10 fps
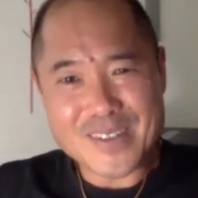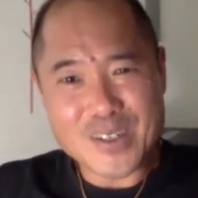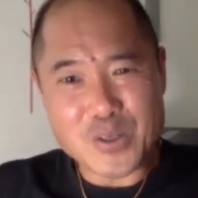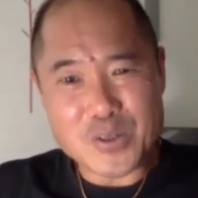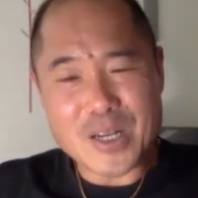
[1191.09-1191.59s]

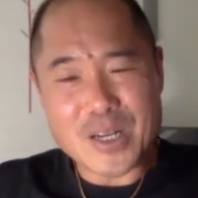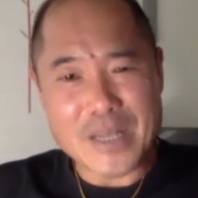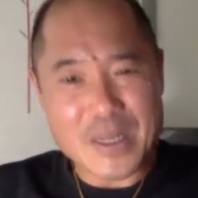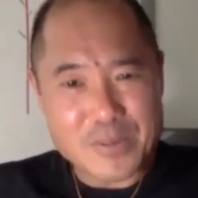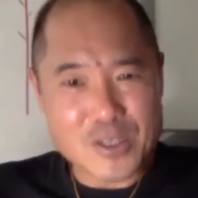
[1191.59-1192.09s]
who's coming
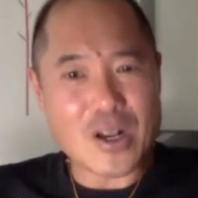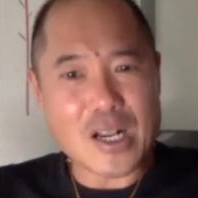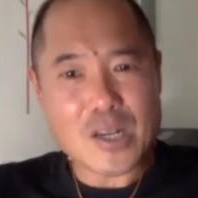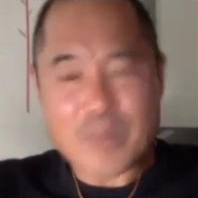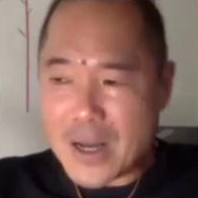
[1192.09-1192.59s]
up to
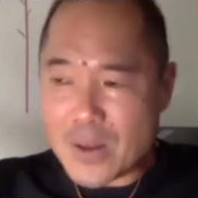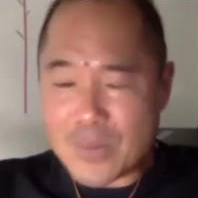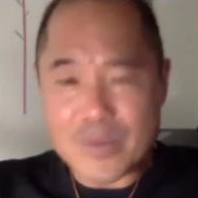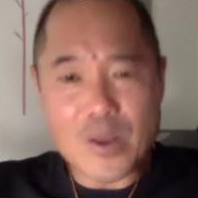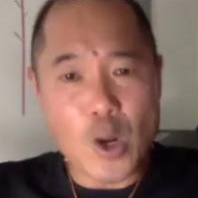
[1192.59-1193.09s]
talk about
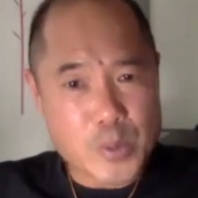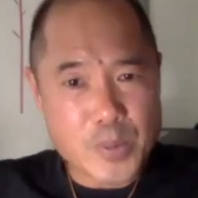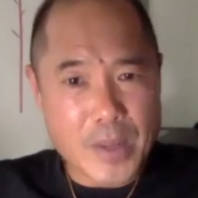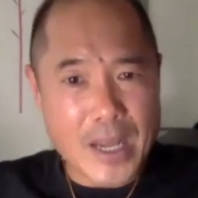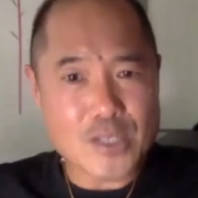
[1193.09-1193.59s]
Hope
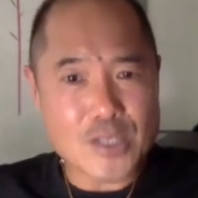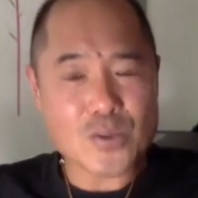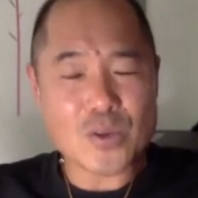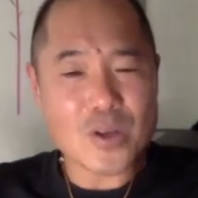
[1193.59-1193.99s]
Spots,